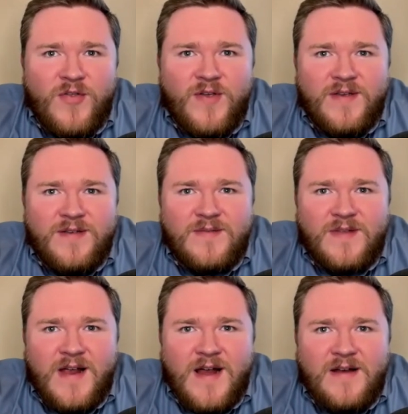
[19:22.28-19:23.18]

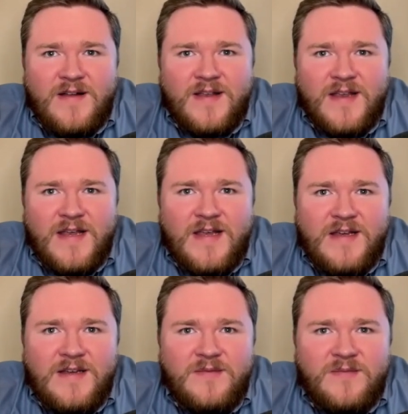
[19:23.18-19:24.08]
the kind of the
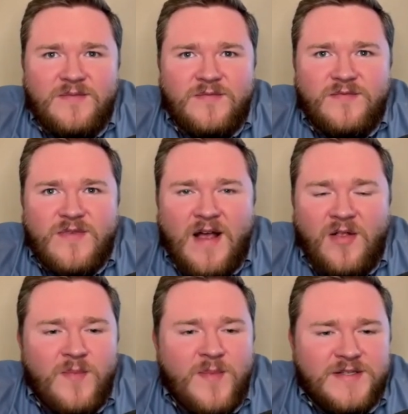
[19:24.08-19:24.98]
key
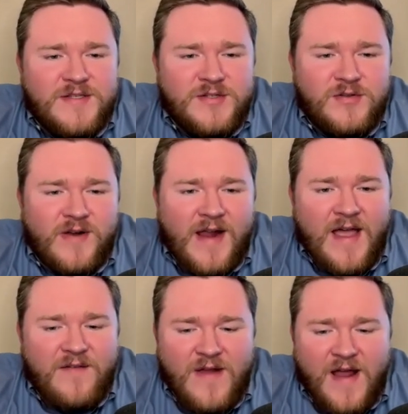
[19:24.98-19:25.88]
elements to look
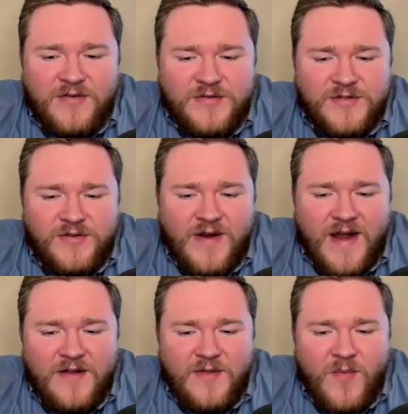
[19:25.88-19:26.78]
at, factors to look
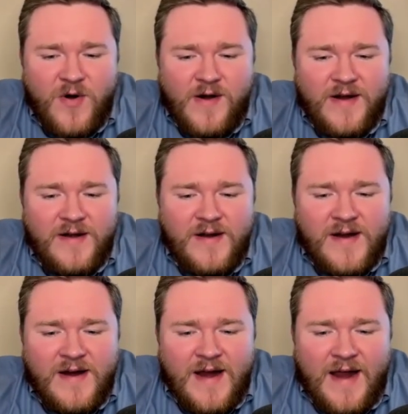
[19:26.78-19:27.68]
at in the market.
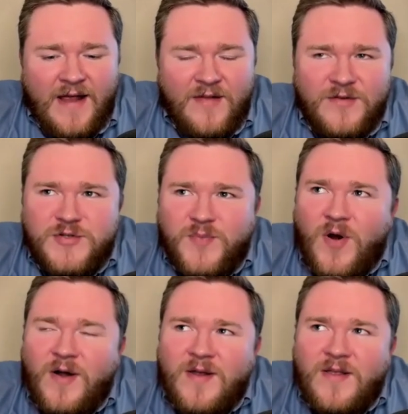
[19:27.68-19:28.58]
And there's
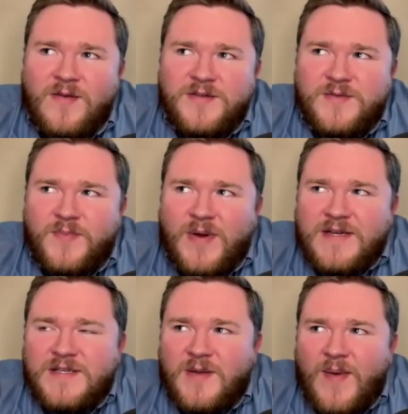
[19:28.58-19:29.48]
a
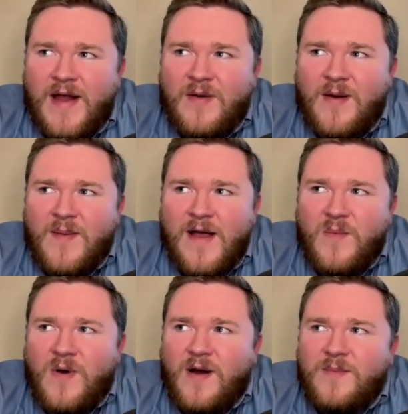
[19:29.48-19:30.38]
piece in the back of my
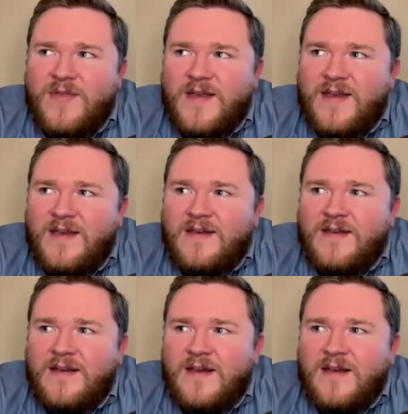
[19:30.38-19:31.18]
mind where I'm thinking,